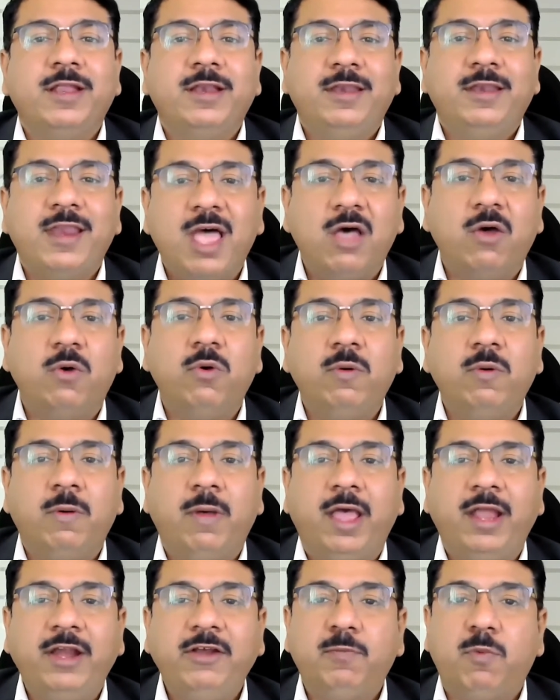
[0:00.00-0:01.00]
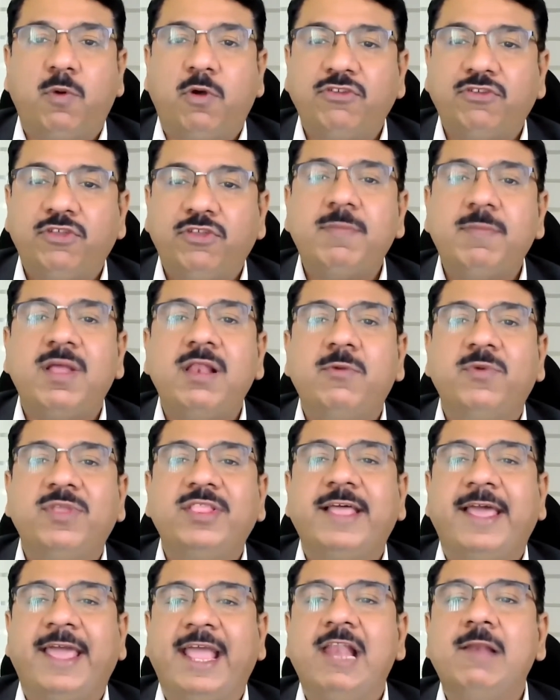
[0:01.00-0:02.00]
now it's possible
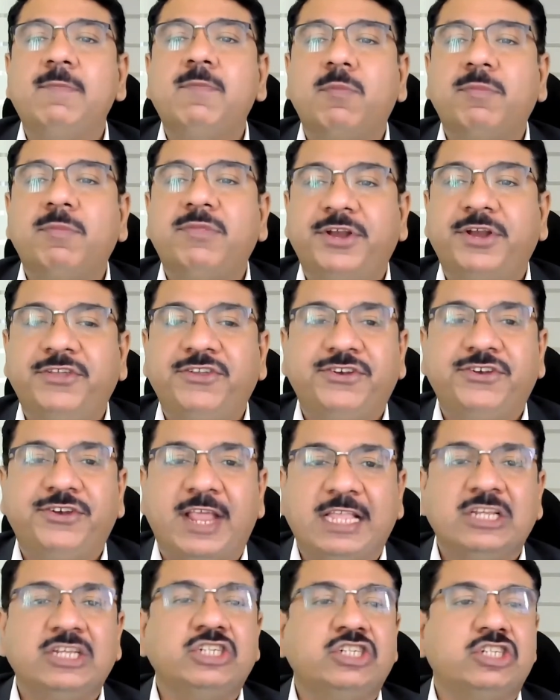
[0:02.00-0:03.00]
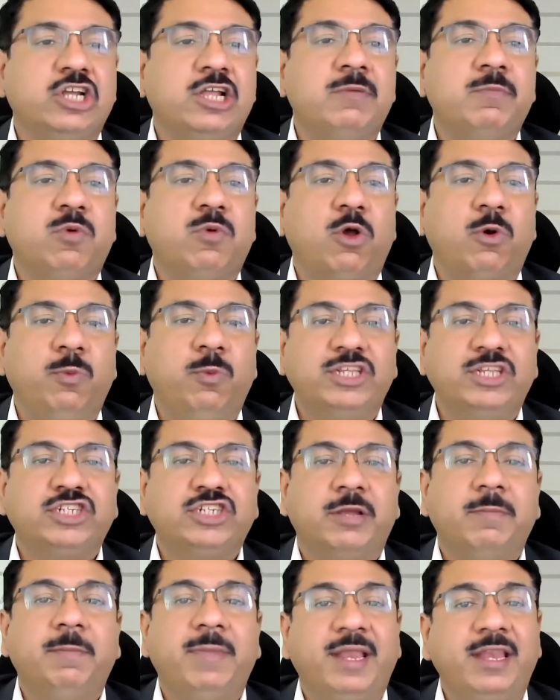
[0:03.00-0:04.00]
with the help of the digitization, for
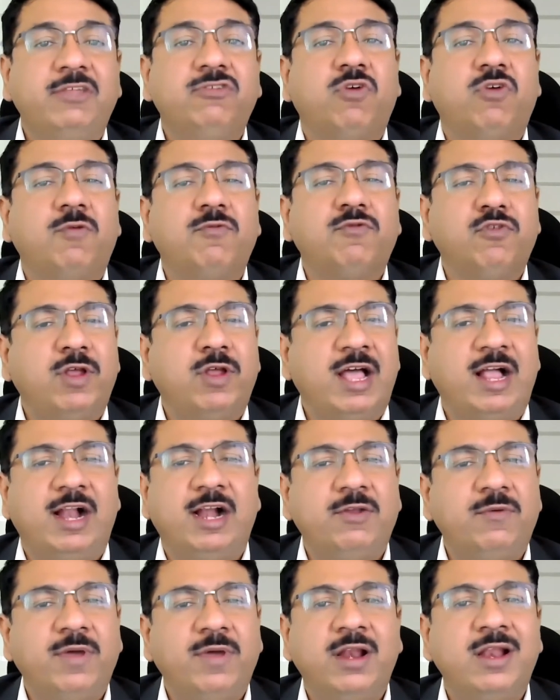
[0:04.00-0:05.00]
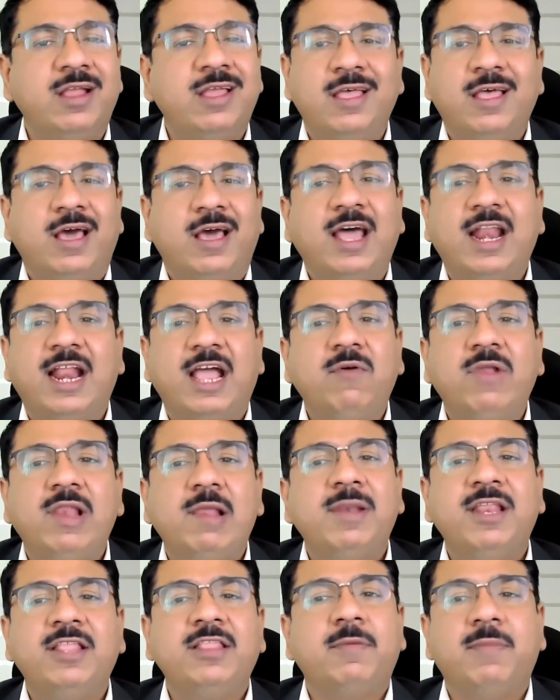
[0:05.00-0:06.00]
which many software hardware are
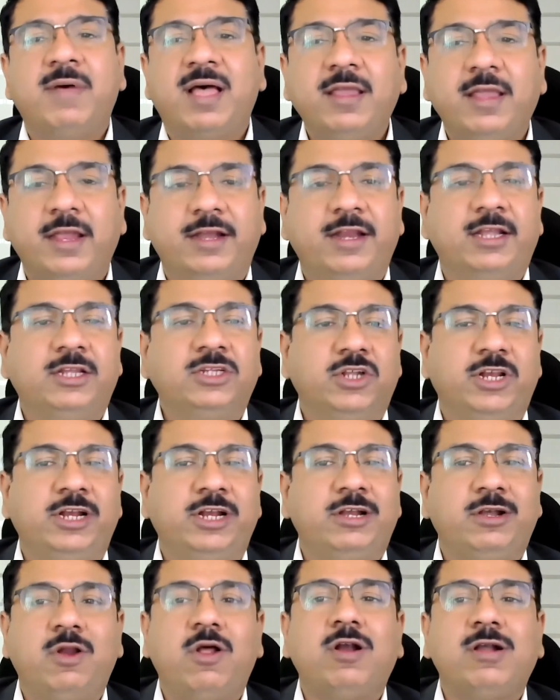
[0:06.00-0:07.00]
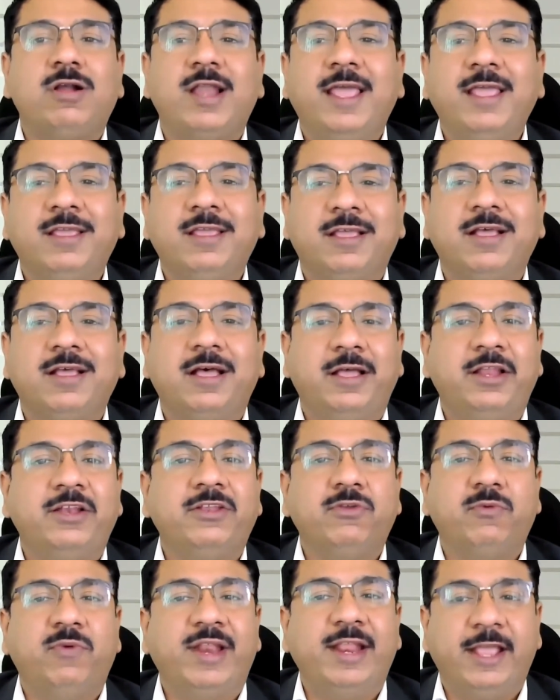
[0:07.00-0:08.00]
available in the market. Actually, it's not like
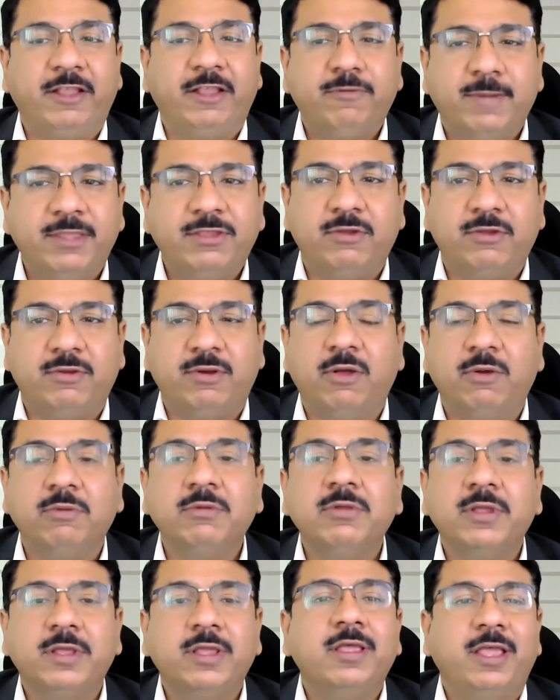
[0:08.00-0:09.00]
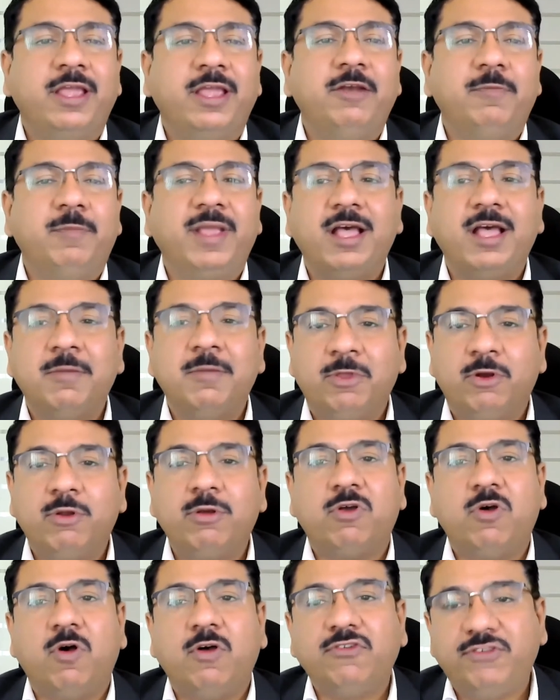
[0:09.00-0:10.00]
it's very expensive now. It becomes,
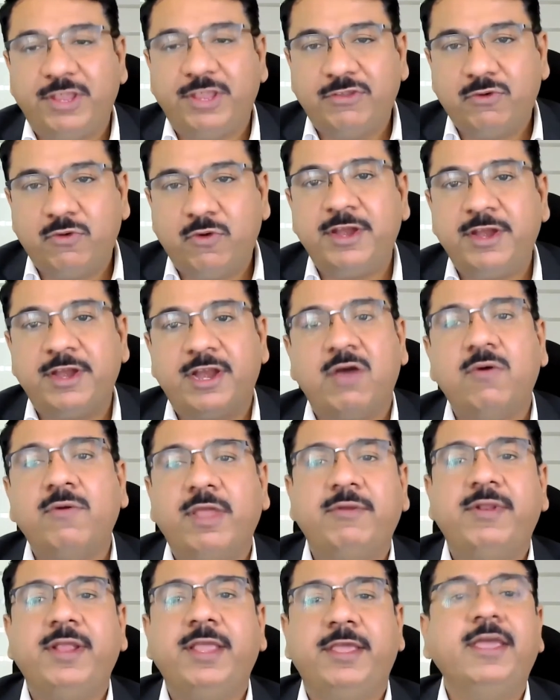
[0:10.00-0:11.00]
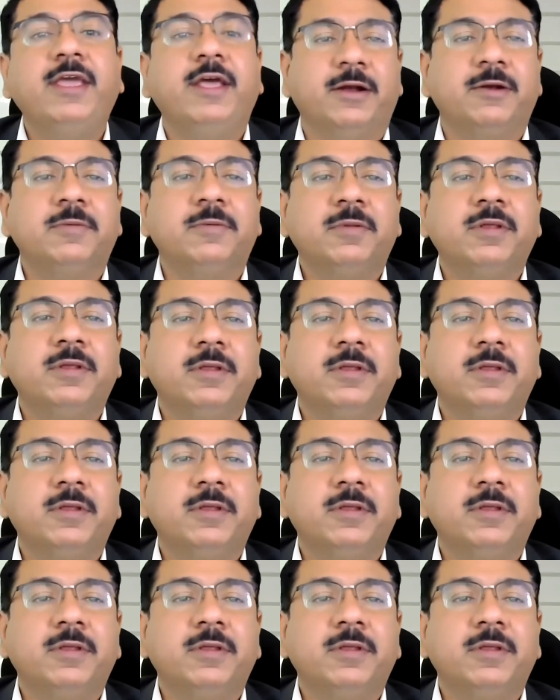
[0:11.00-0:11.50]
cost is going down every year.